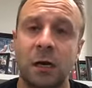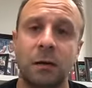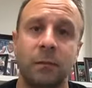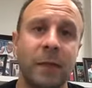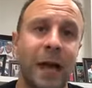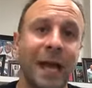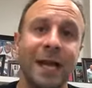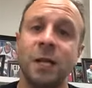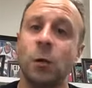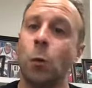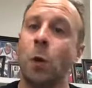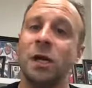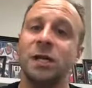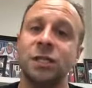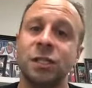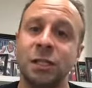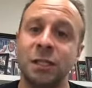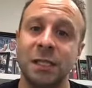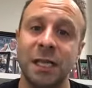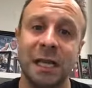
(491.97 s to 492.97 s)
Any
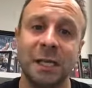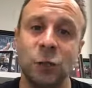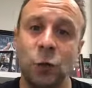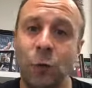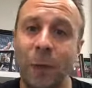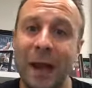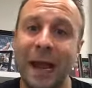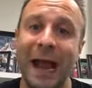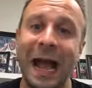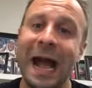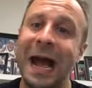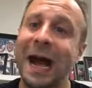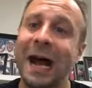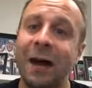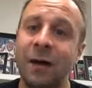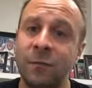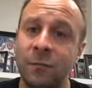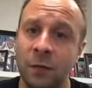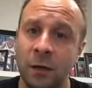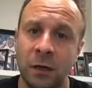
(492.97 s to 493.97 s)
questions that you may
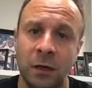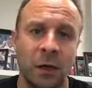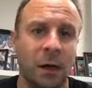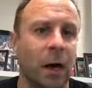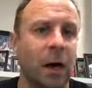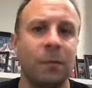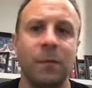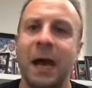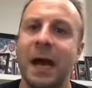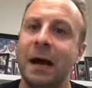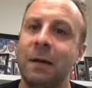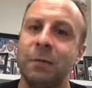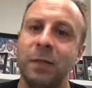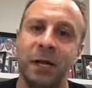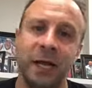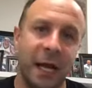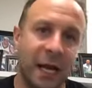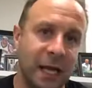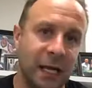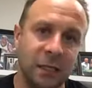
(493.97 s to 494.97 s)
have, I'm happy
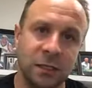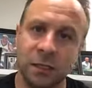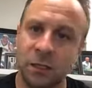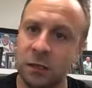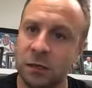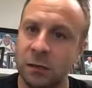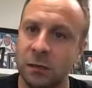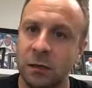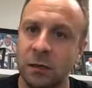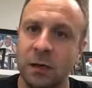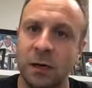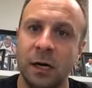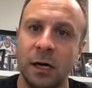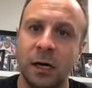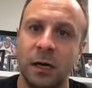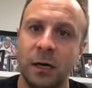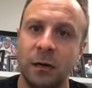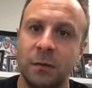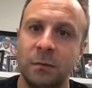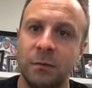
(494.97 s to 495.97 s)
to answer,
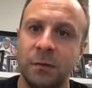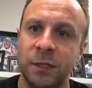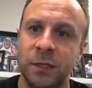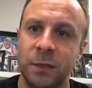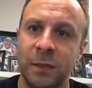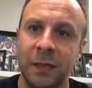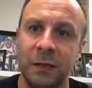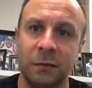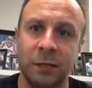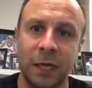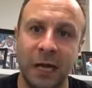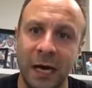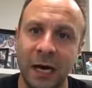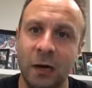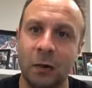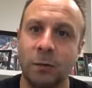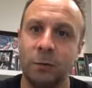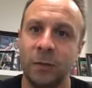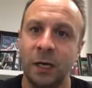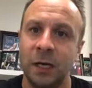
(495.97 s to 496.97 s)
to be able to
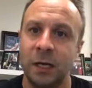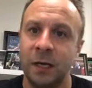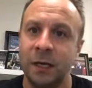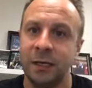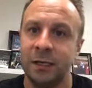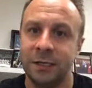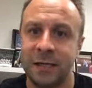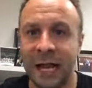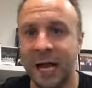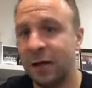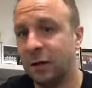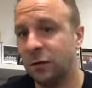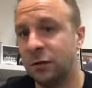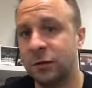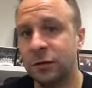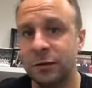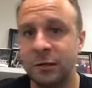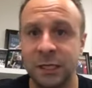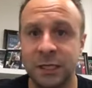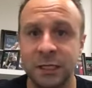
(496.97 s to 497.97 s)
help
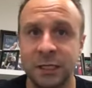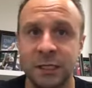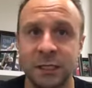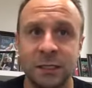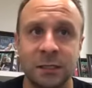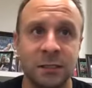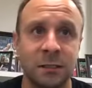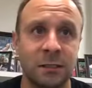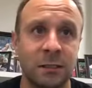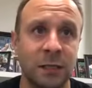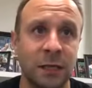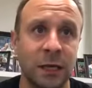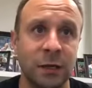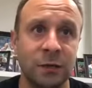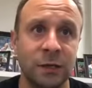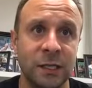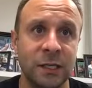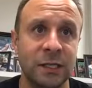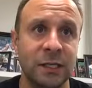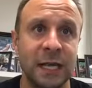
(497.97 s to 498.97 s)
tailor this, you know,
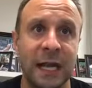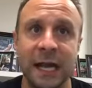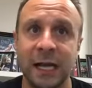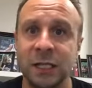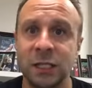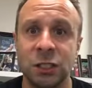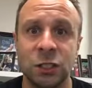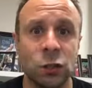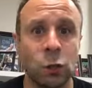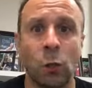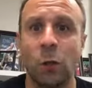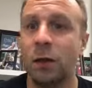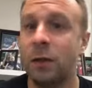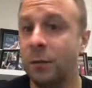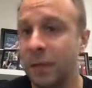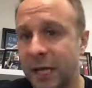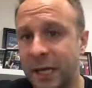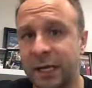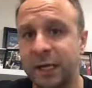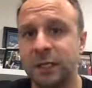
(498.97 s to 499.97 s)
these next 20
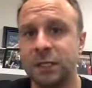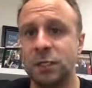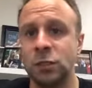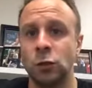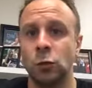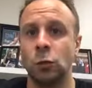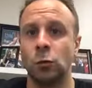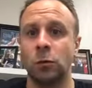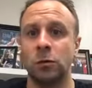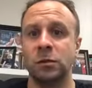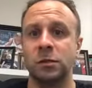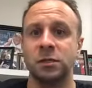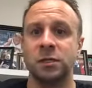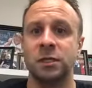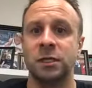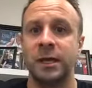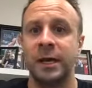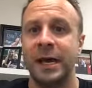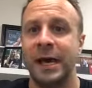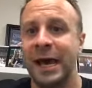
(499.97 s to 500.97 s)
minutes
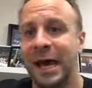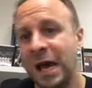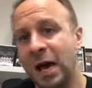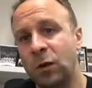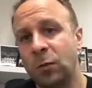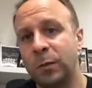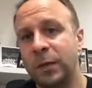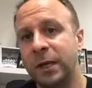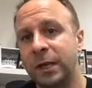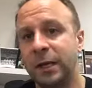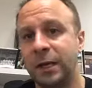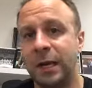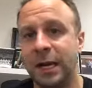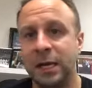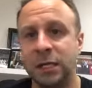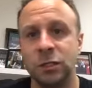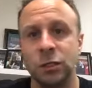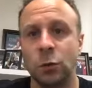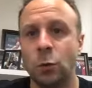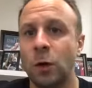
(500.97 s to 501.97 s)
towards helping
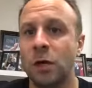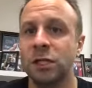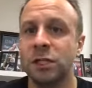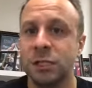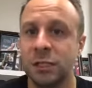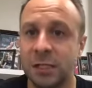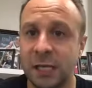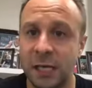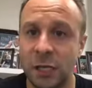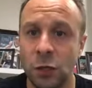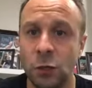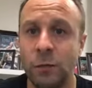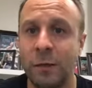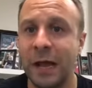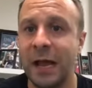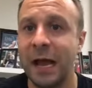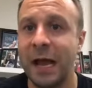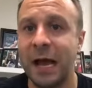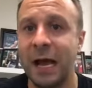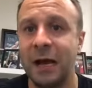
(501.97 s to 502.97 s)
answer questions that you
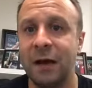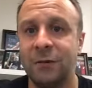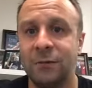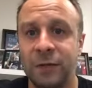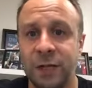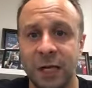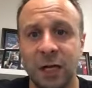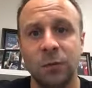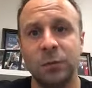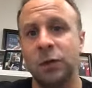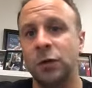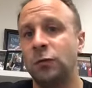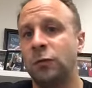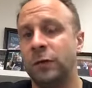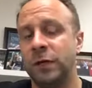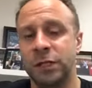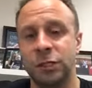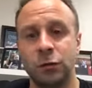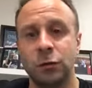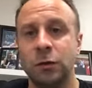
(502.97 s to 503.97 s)
may have to help you
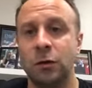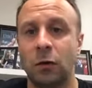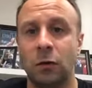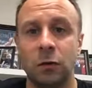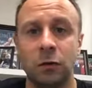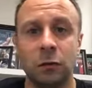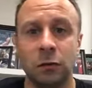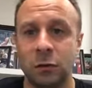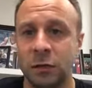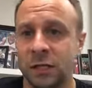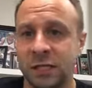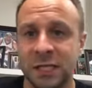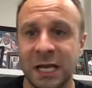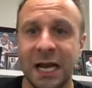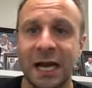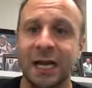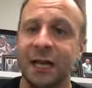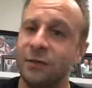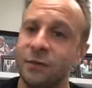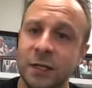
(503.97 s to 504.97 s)
reach your goal or
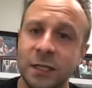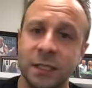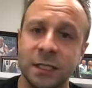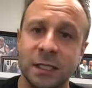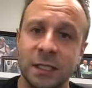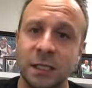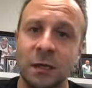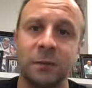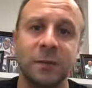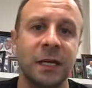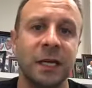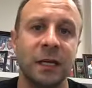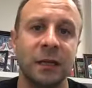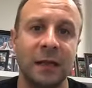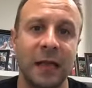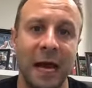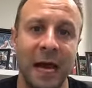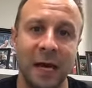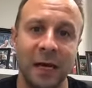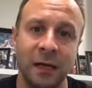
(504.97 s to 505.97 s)
decide if this is something
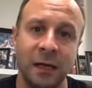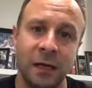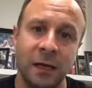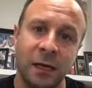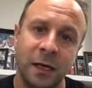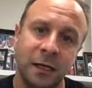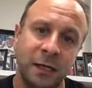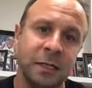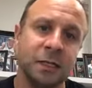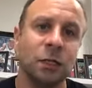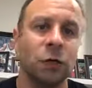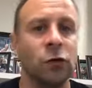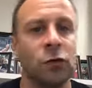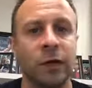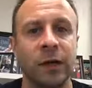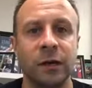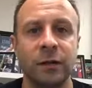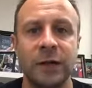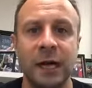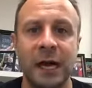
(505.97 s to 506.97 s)
that, this is a
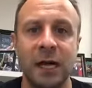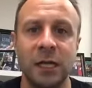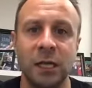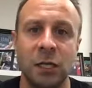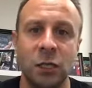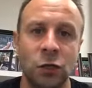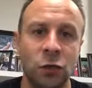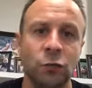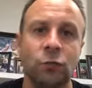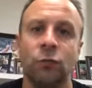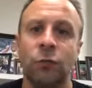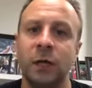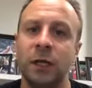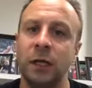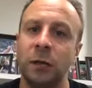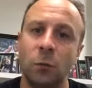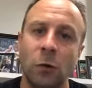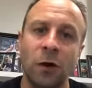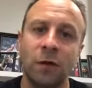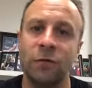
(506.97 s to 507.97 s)
career that you
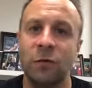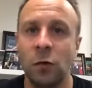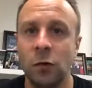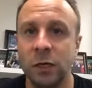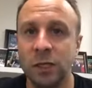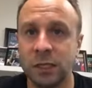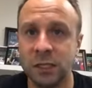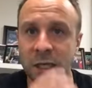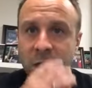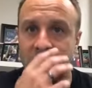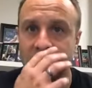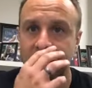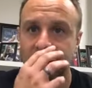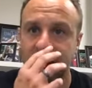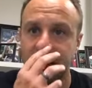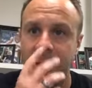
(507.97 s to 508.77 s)
really want to focus on.